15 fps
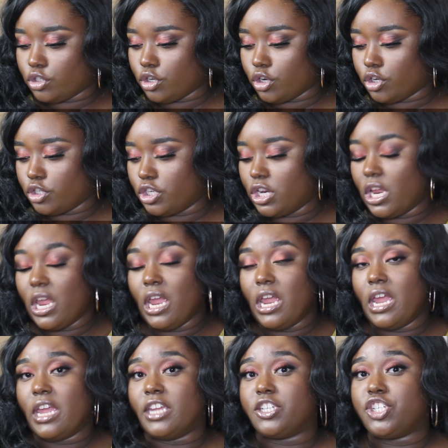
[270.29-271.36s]
to church
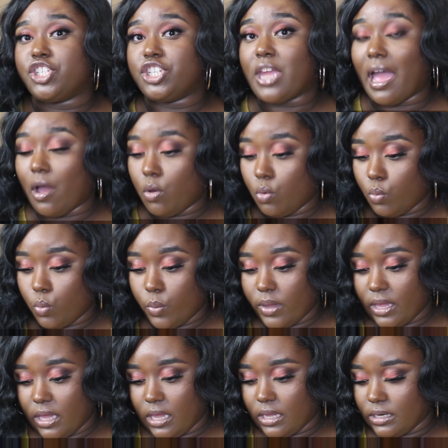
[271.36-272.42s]
and shout
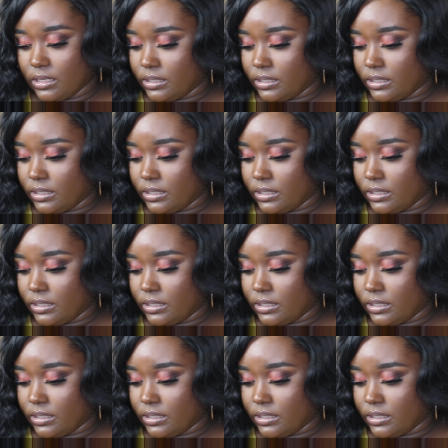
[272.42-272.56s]
wig.